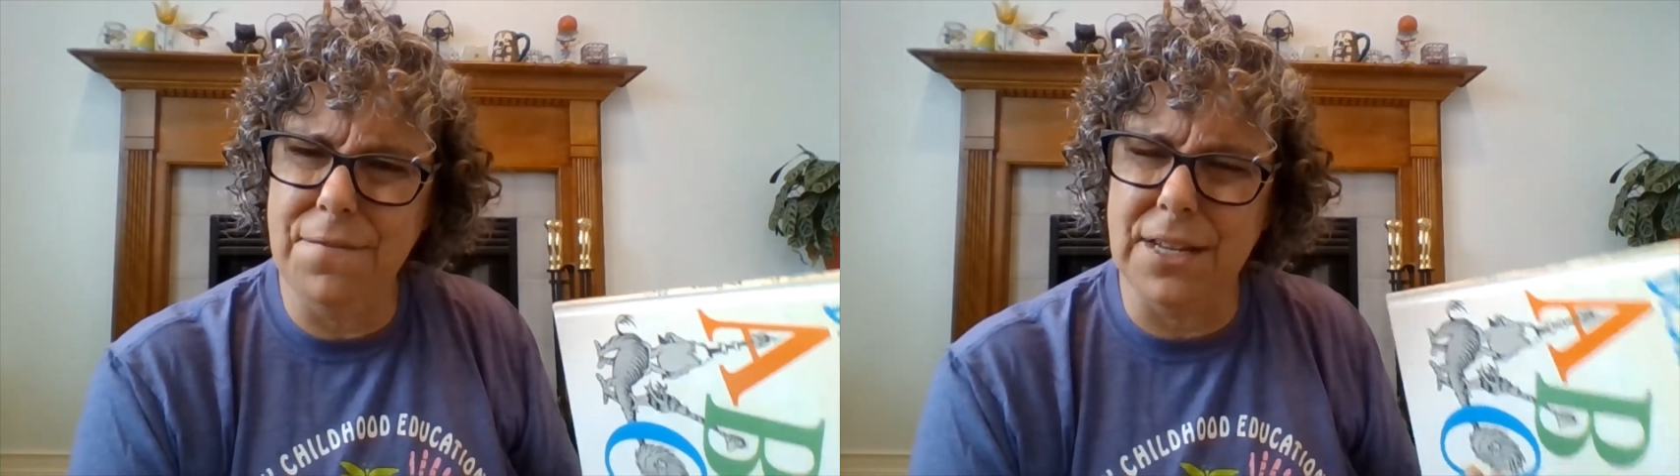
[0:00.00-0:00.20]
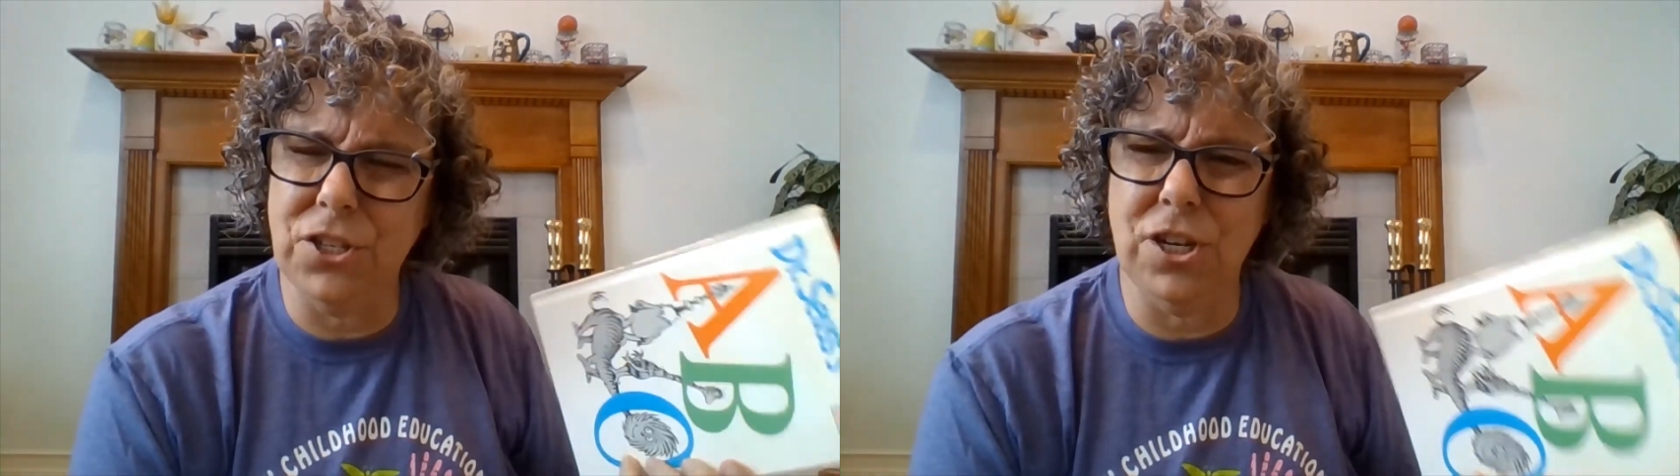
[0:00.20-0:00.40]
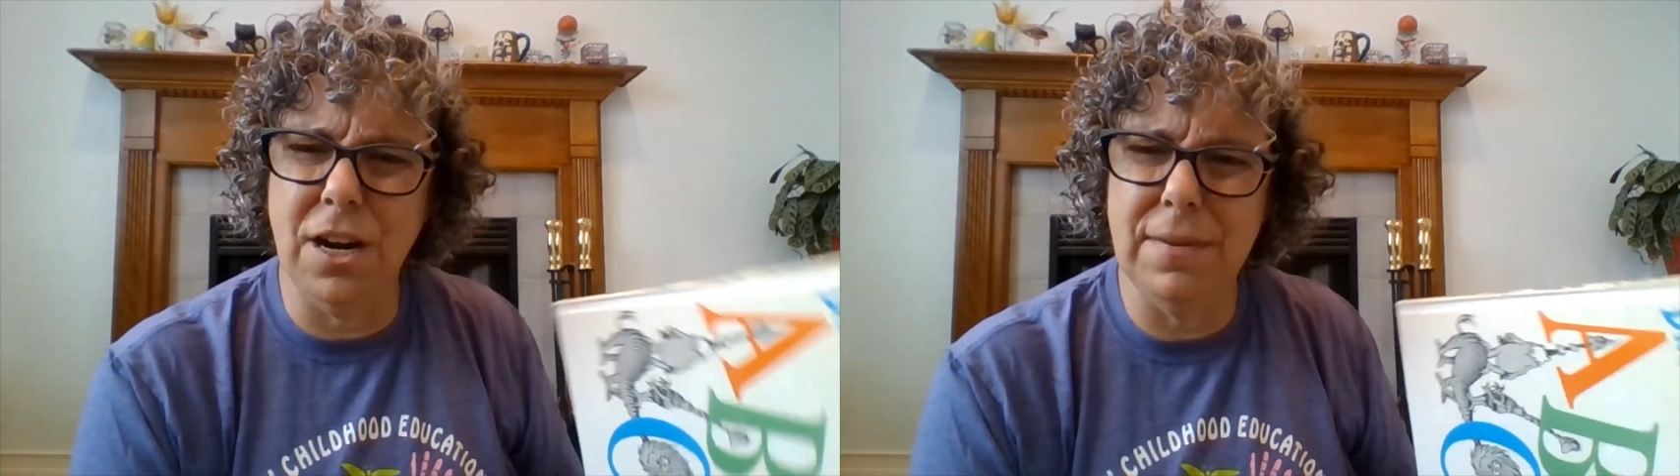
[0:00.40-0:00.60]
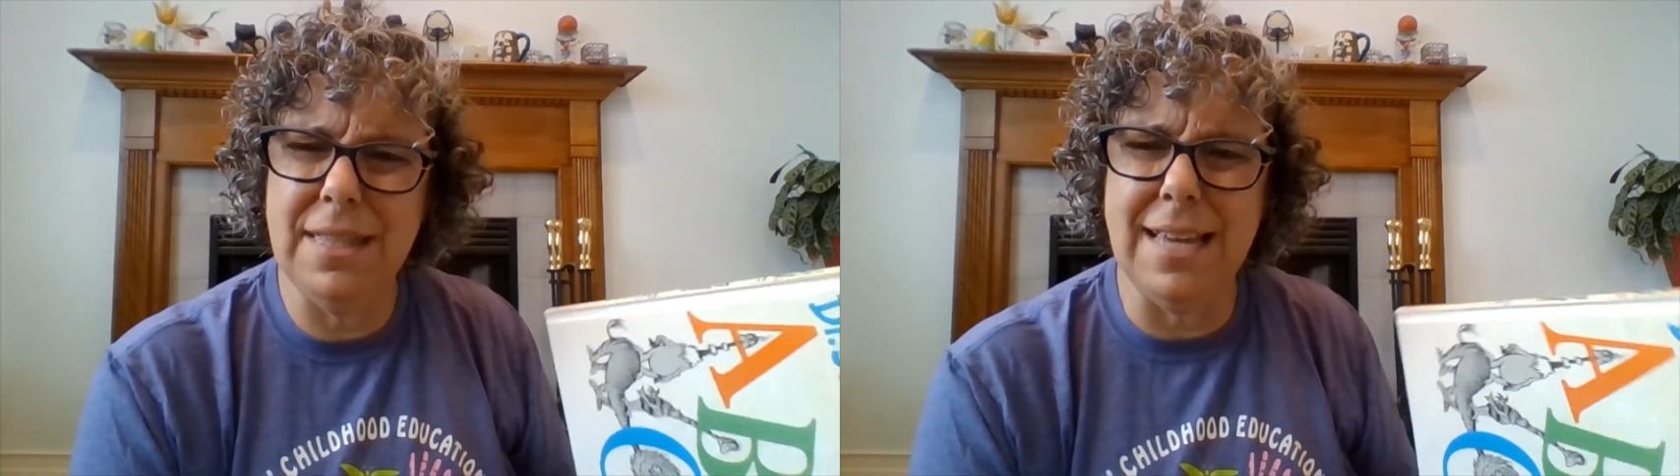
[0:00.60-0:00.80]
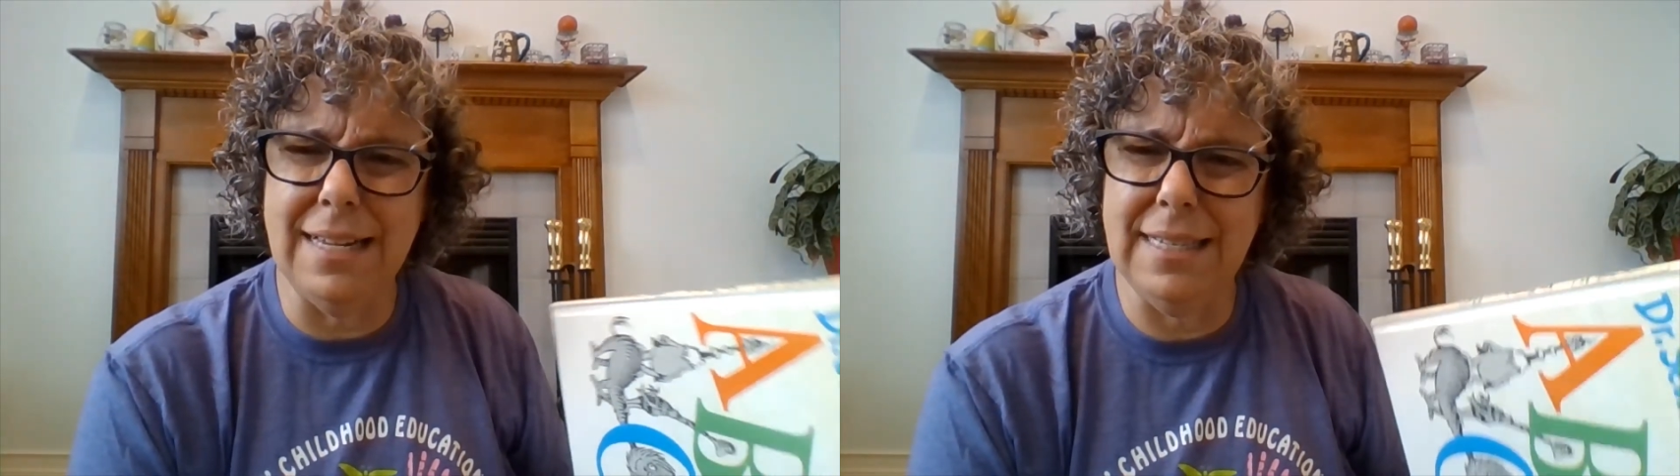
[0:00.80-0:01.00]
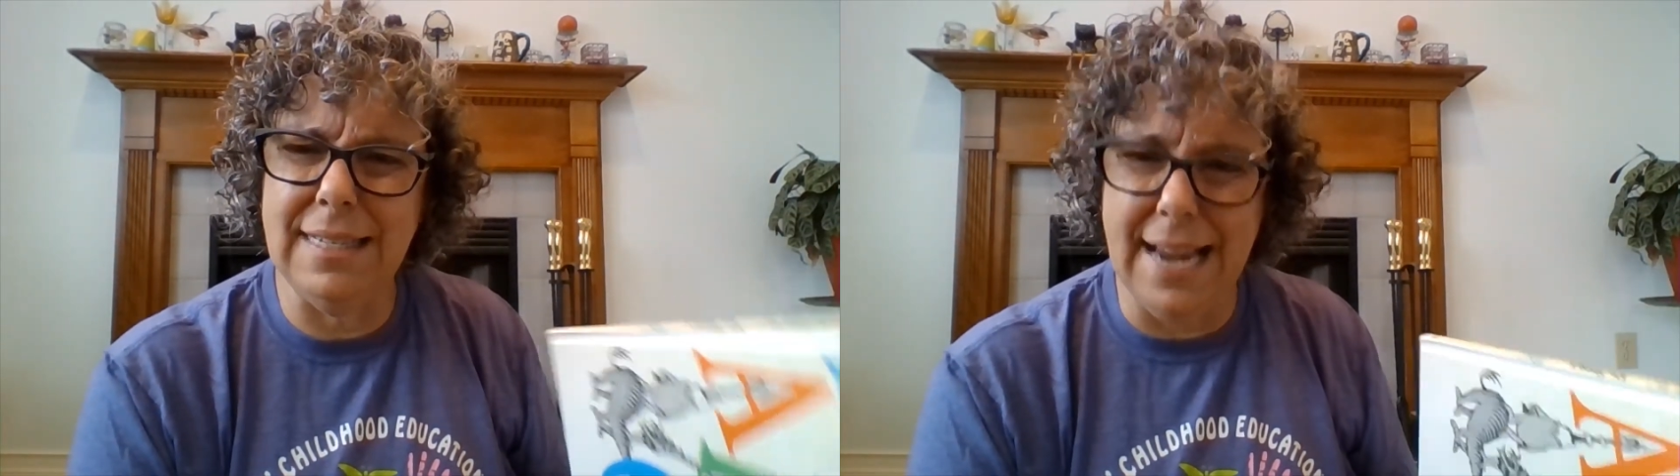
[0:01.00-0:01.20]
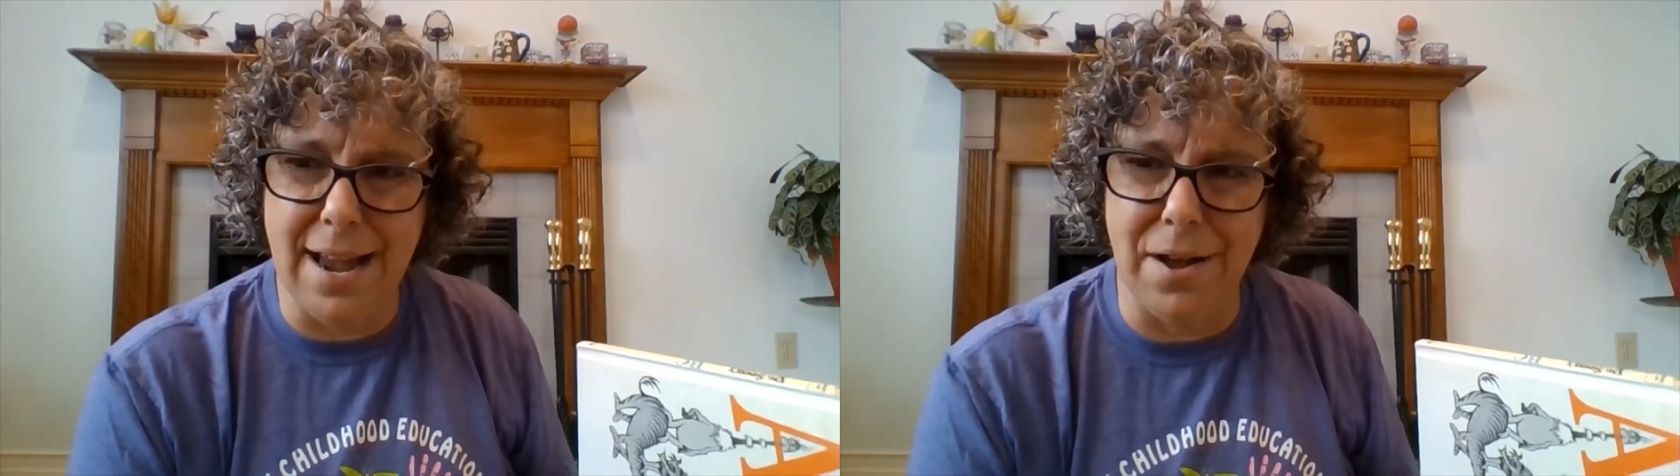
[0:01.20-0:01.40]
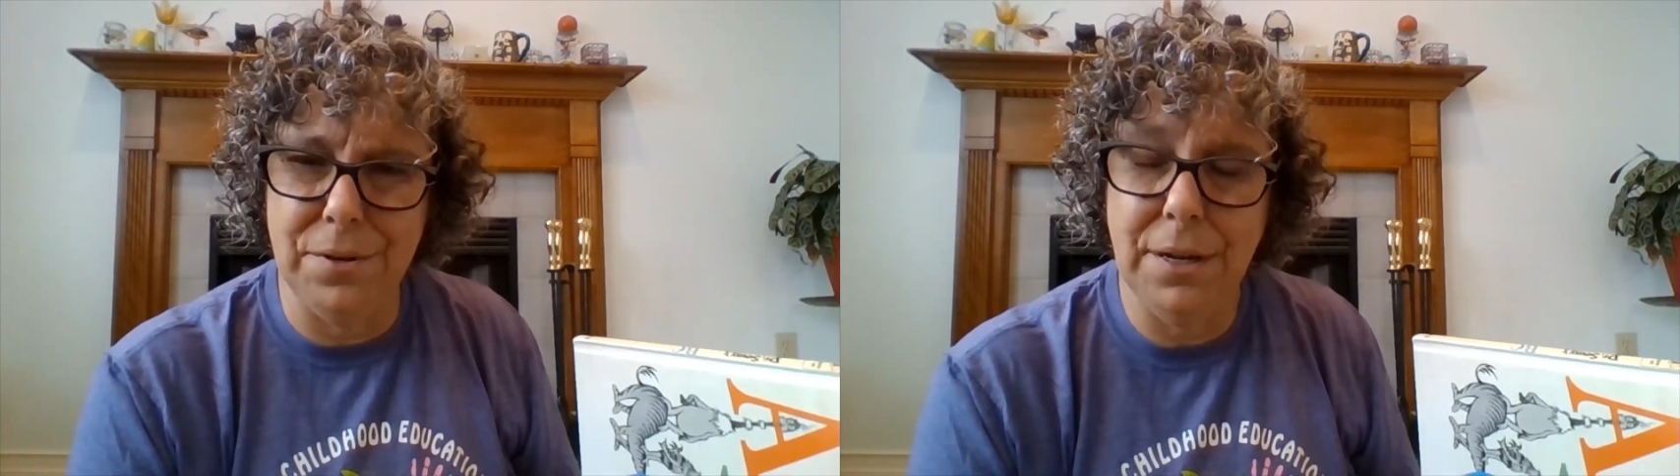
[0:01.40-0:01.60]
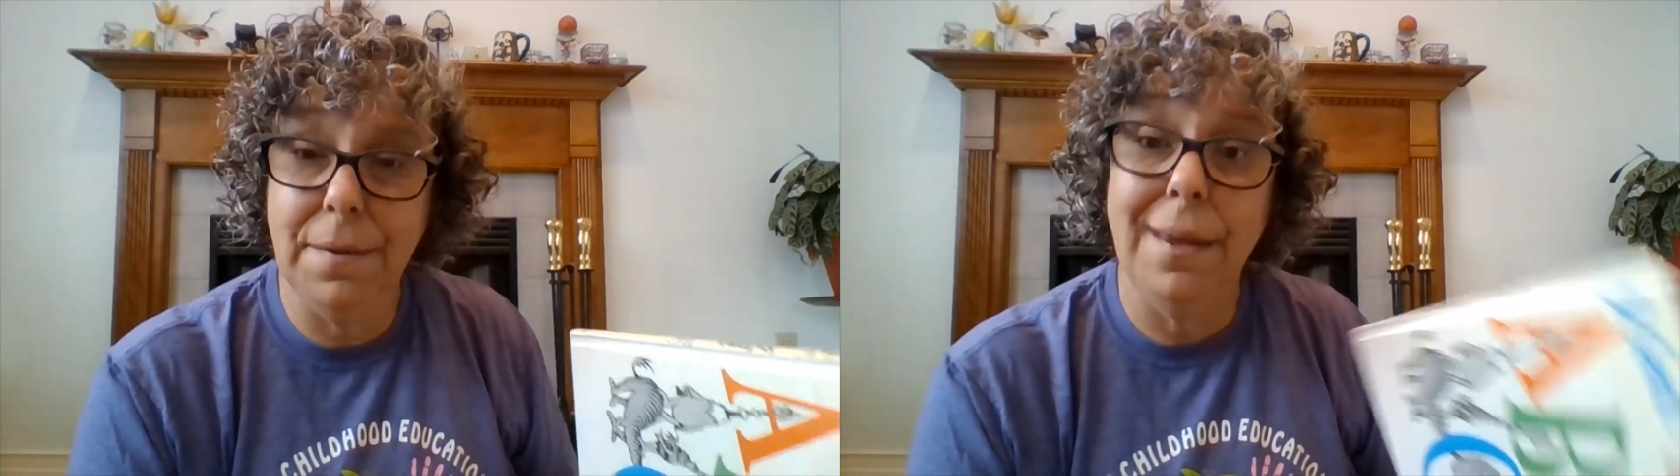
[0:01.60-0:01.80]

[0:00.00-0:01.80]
that start with that sound.